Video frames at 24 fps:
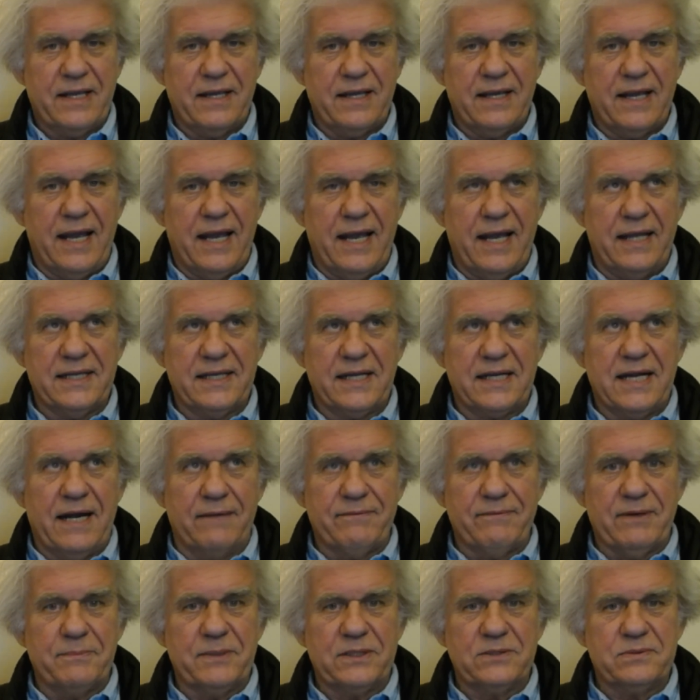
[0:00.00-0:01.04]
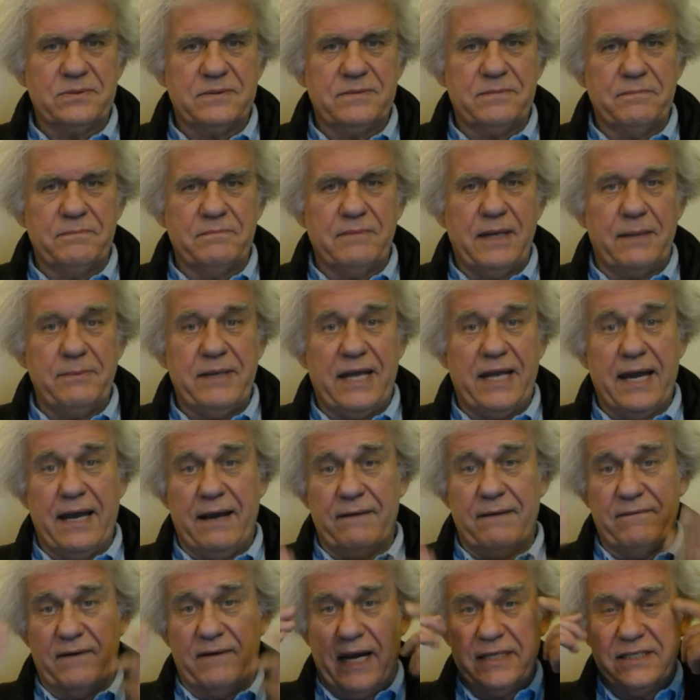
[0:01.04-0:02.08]
And the governments maybe
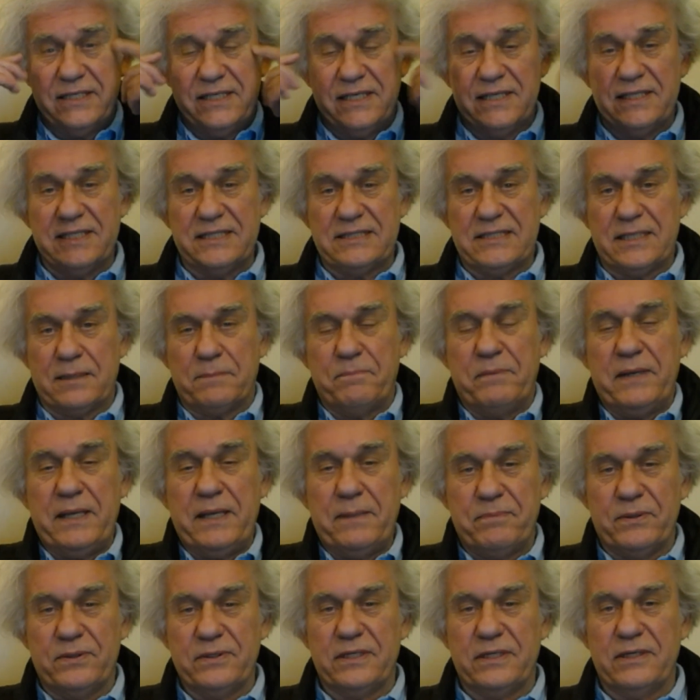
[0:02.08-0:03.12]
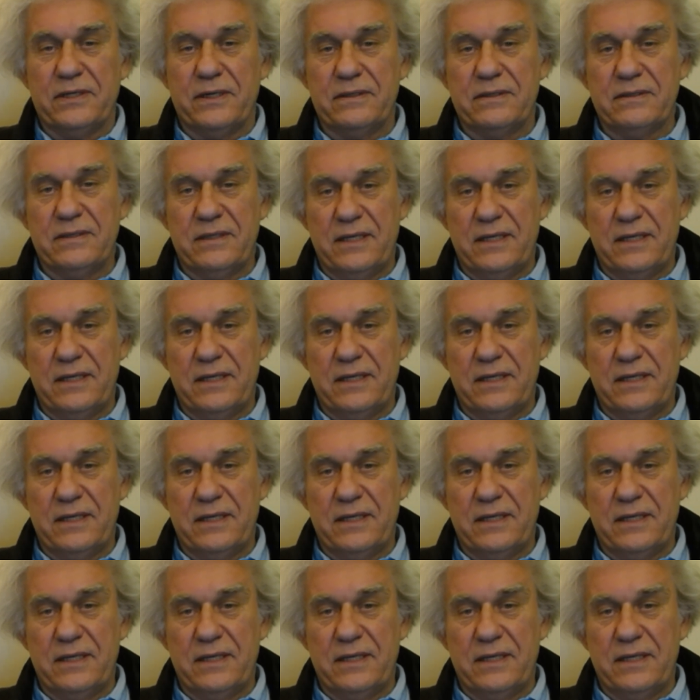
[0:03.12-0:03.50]
have idealistic people in their